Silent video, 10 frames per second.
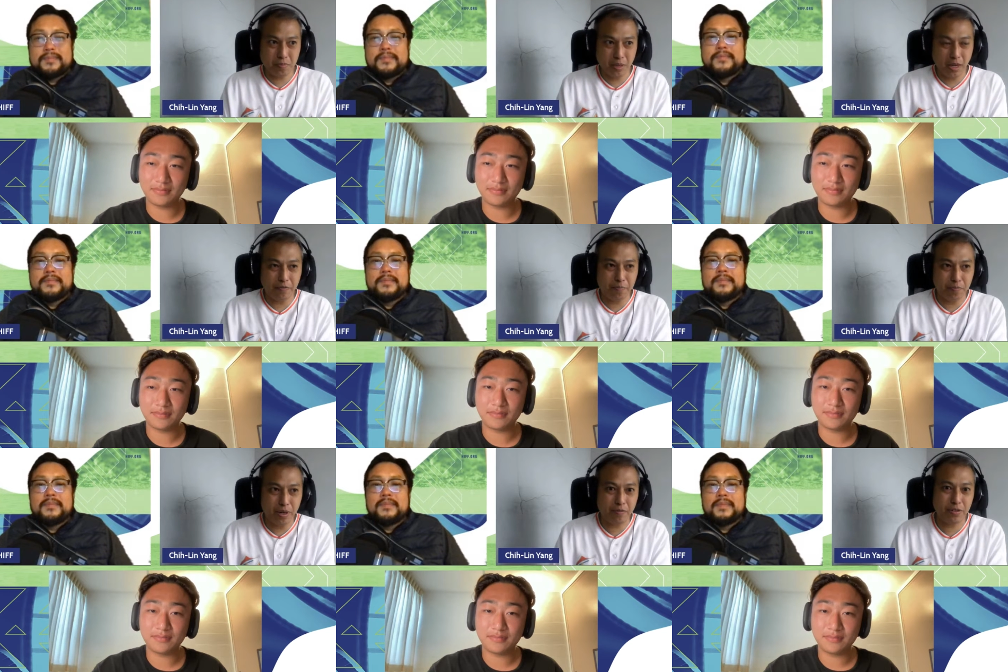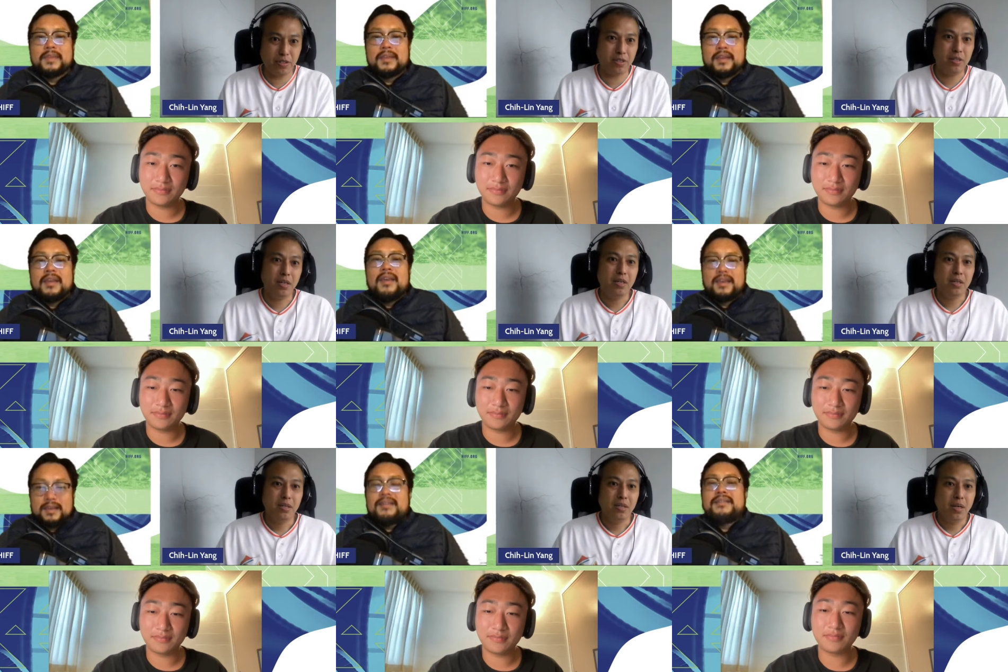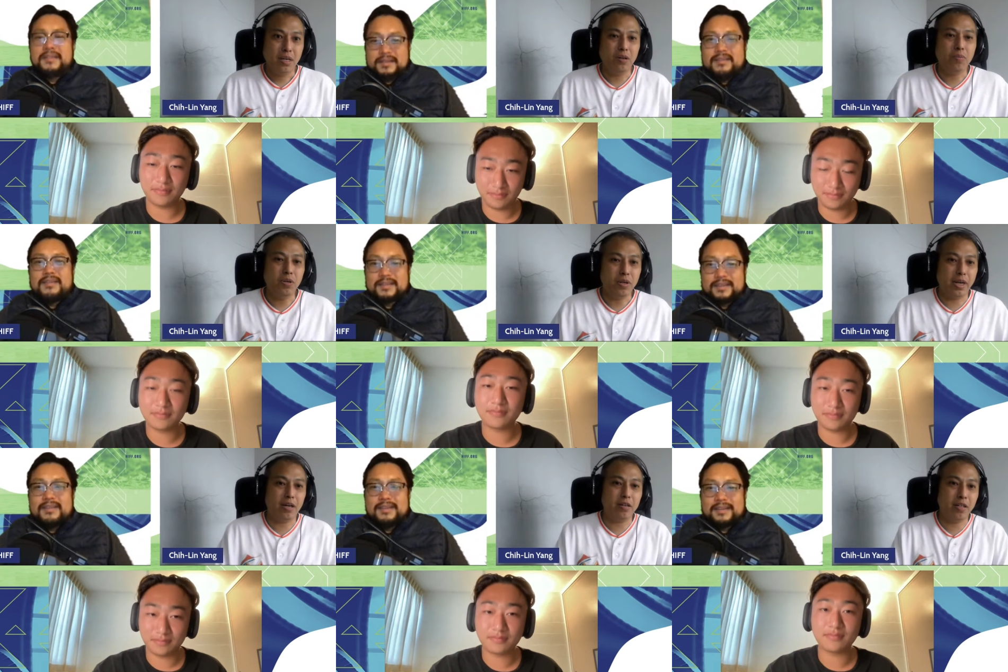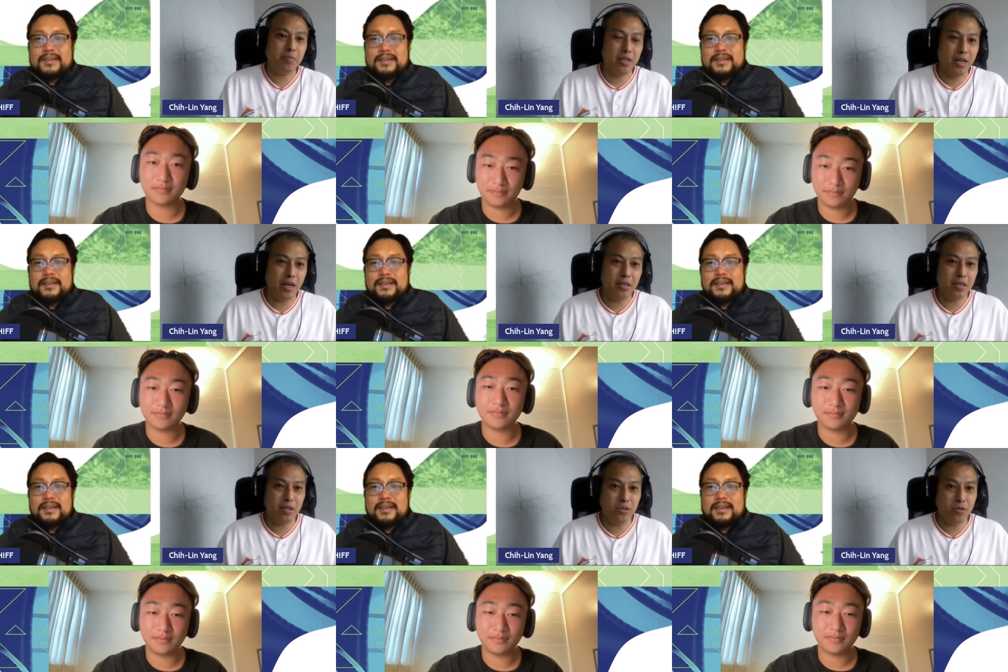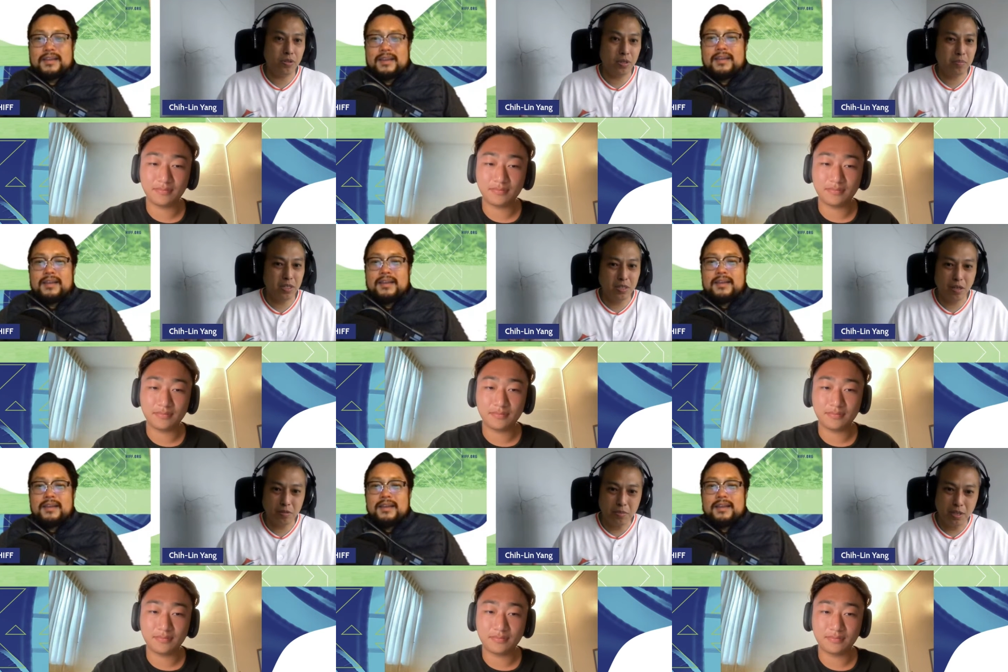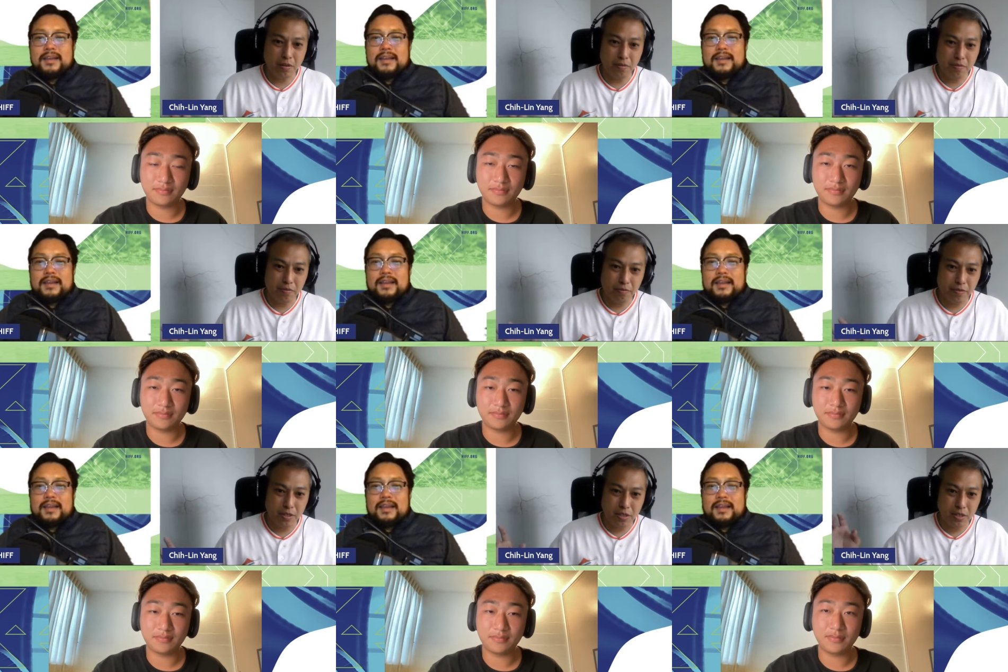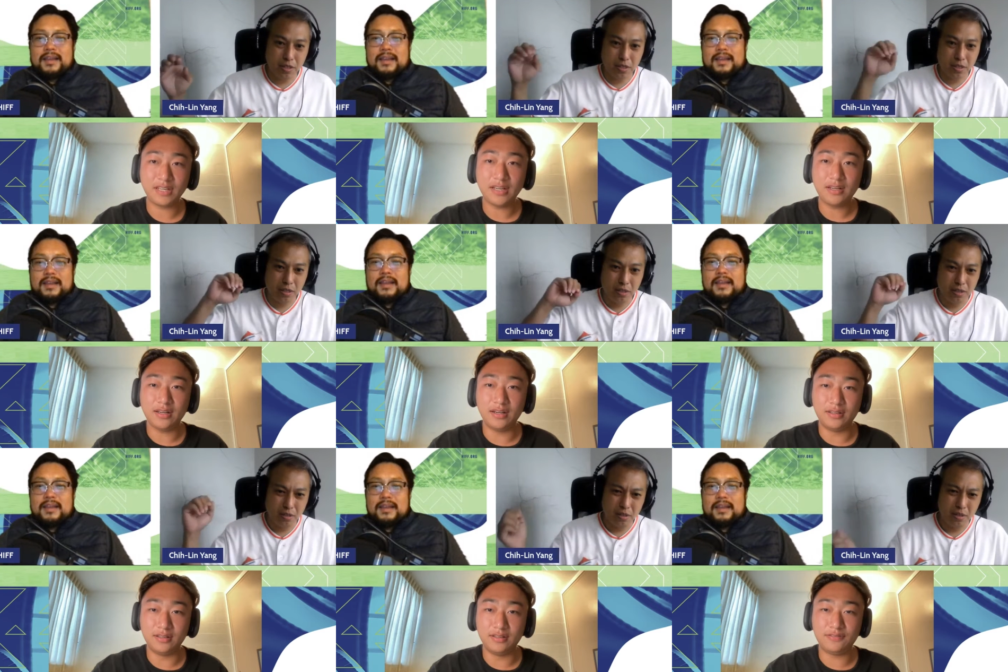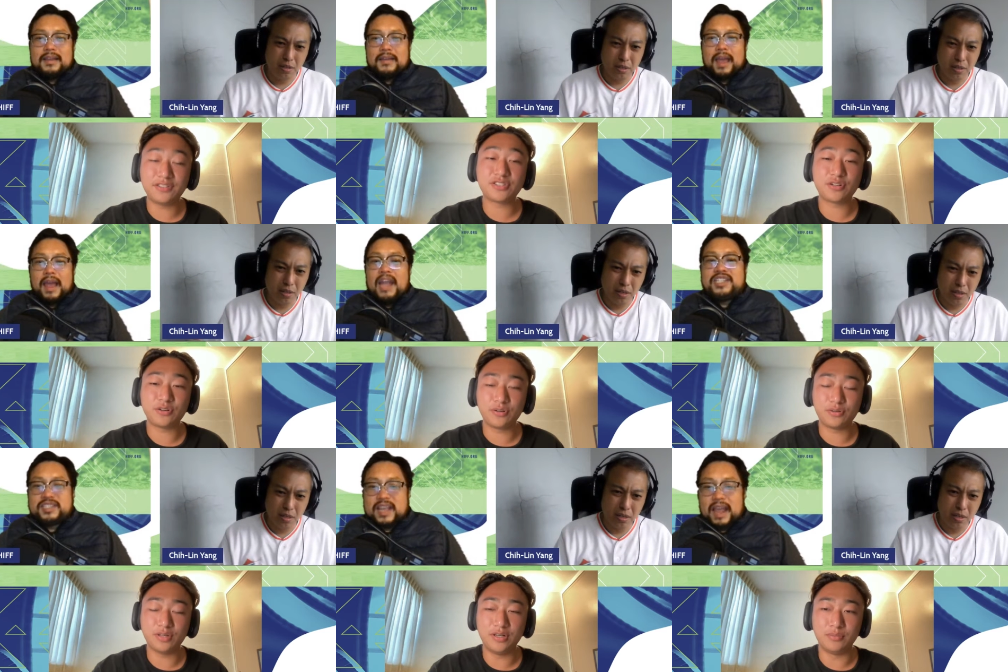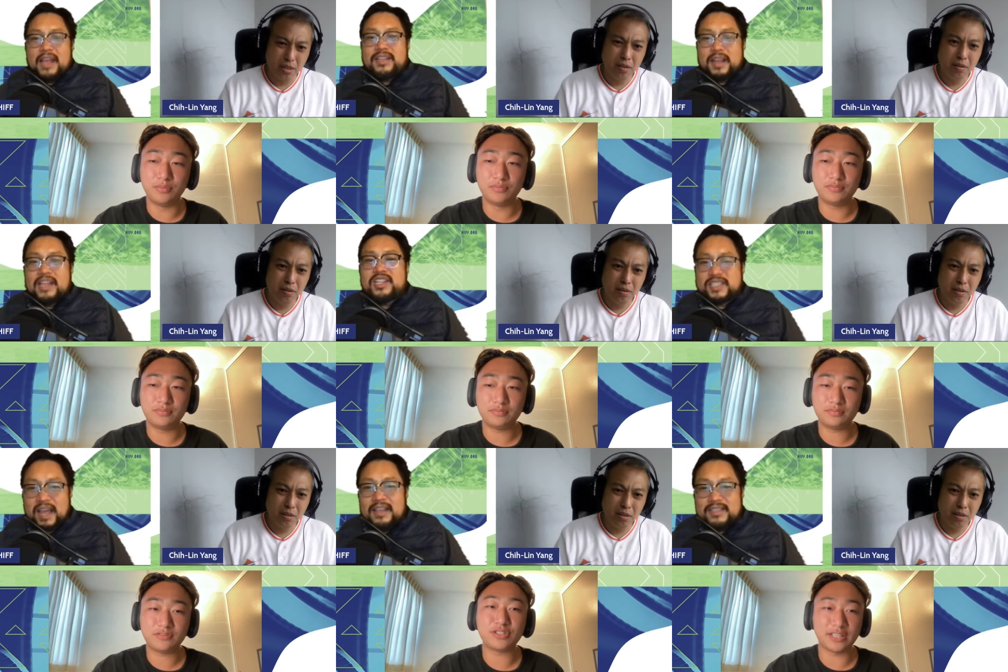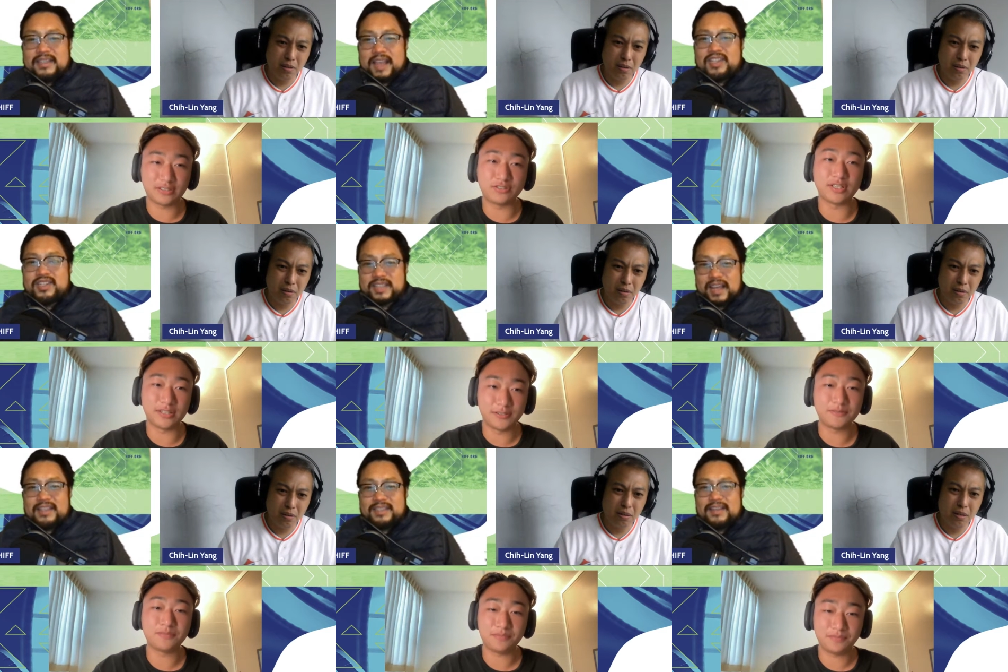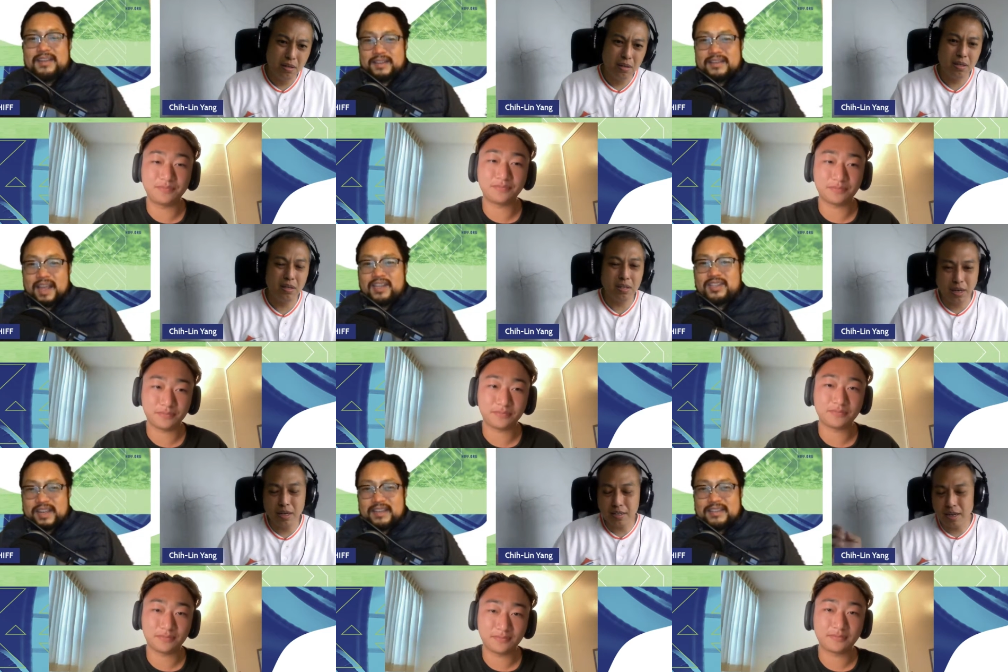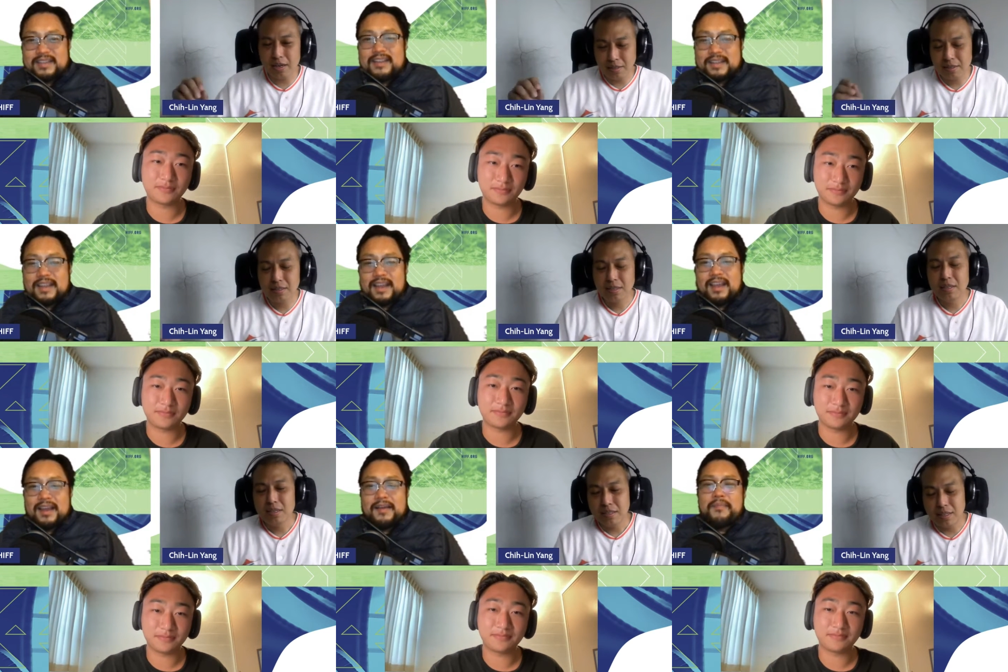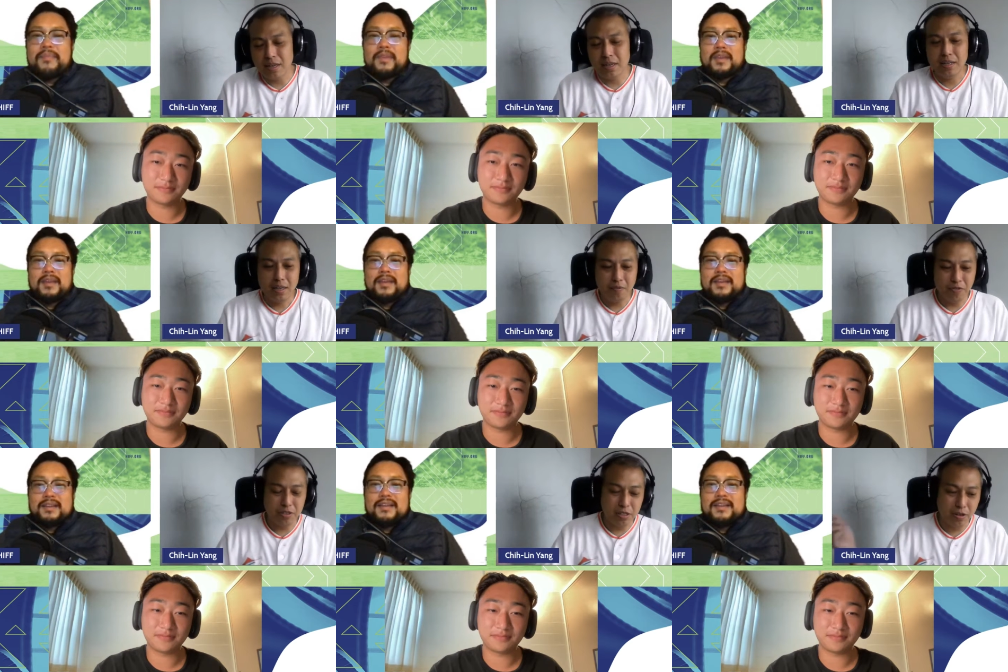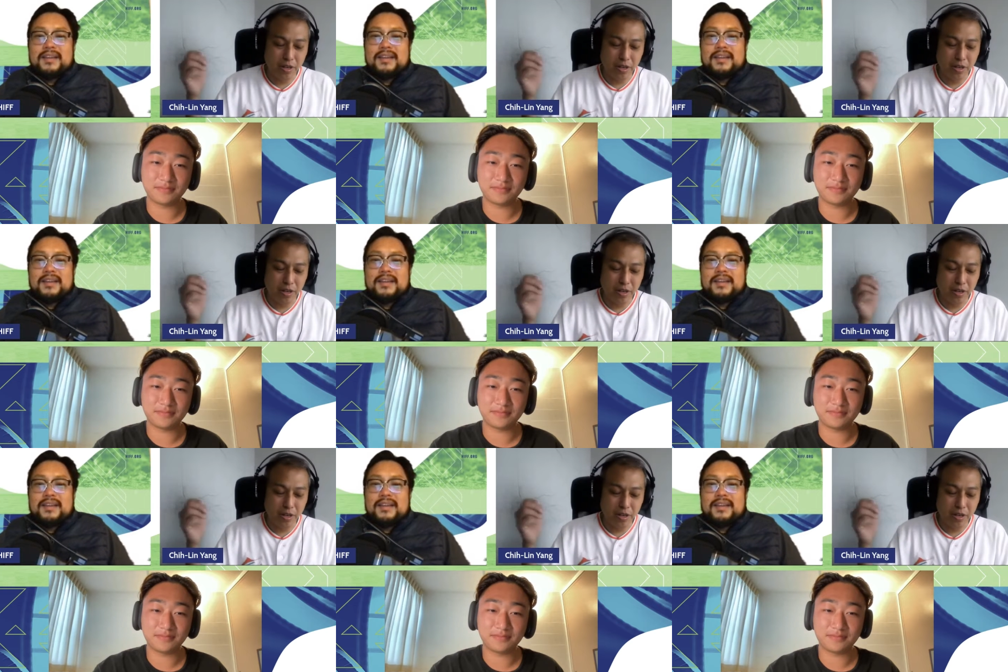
Speaker 1: have breakfast, he will gather them together and do some Physical,
Speaker 2: Uh, physical um, exercise. exercise.
Speaker 1: Yeah, yeah, yeah, yeah. Physical